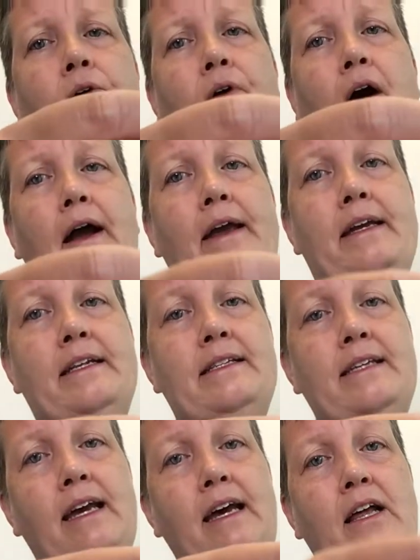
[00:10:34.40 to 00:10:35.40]
I can
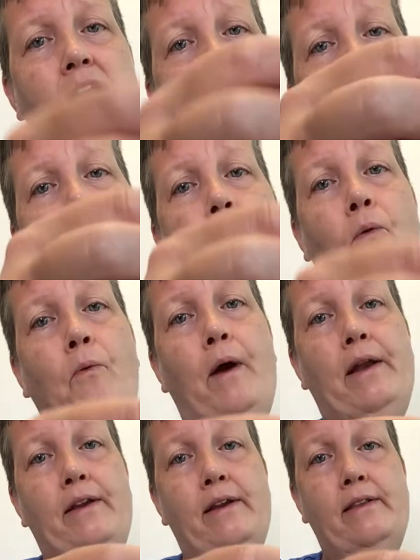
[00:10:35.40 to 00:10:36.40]
tell
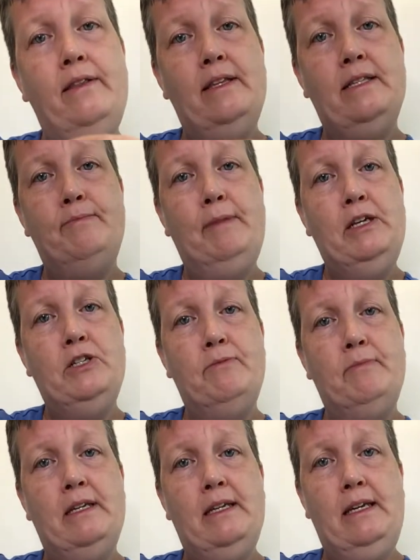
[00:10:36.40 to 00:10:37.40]
what this
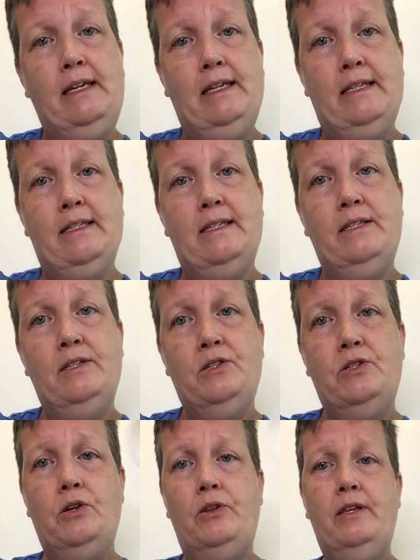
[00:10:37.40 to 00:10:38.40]
measurement is.
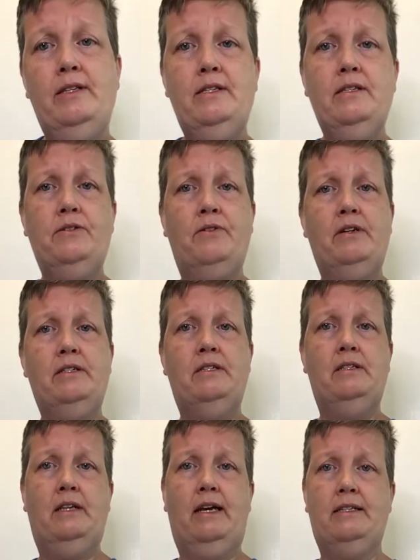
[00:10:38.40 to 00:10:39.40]
So this is going to
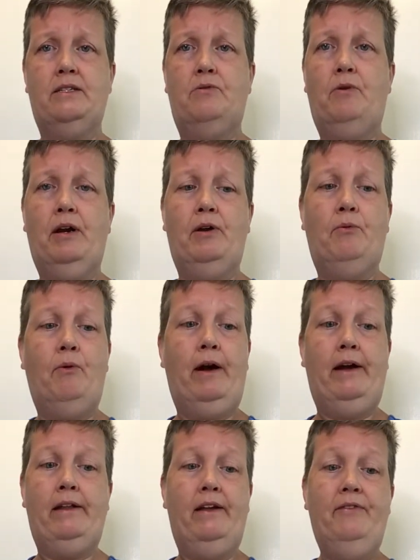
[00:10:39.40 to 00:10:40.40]
last quite a
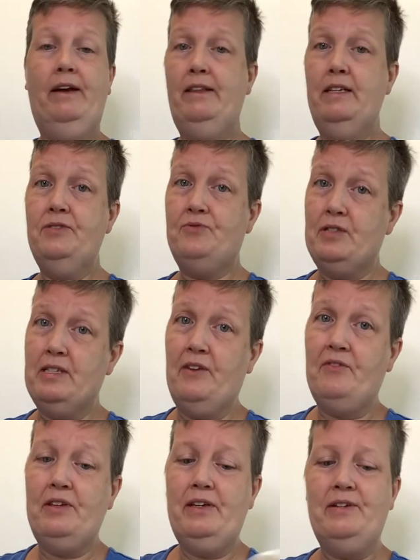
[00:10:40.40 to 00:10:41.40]
while. I've had this for
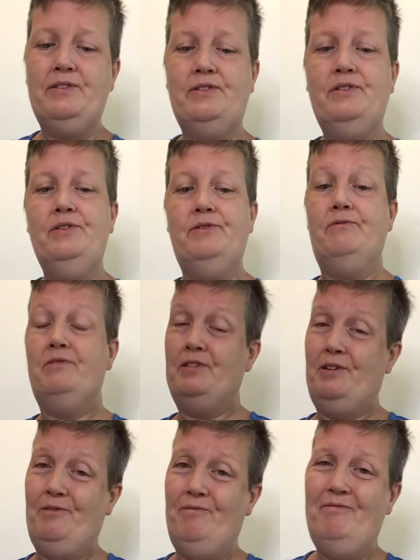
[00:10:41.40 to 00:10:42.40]
several years too.
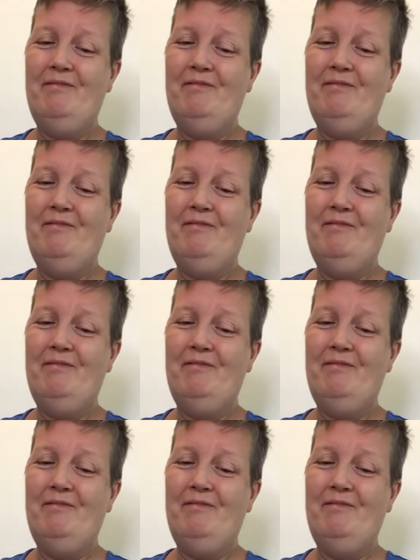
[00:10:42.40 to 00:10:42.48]
So